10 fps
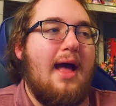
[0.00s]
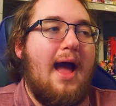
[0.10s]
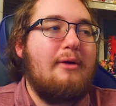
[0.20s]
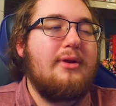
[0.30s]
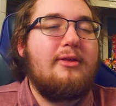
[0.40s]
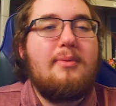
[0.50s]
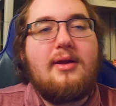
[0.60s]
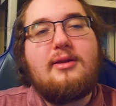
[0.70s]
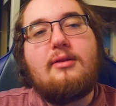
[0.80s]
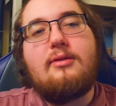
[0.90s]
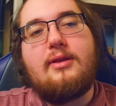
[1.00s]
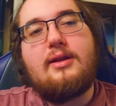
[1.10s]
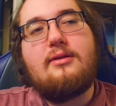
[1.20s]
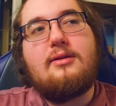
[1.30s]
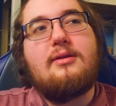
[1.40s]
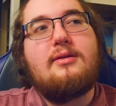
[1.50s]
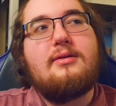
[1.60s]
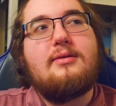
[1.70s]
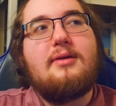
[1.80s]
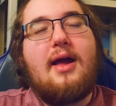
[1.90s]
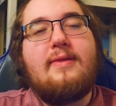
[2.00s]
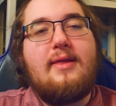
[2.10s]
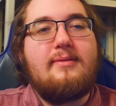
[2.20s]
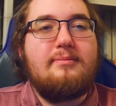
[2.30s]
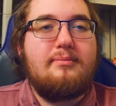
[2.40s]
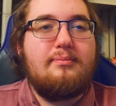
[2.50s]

I would expect a little, and then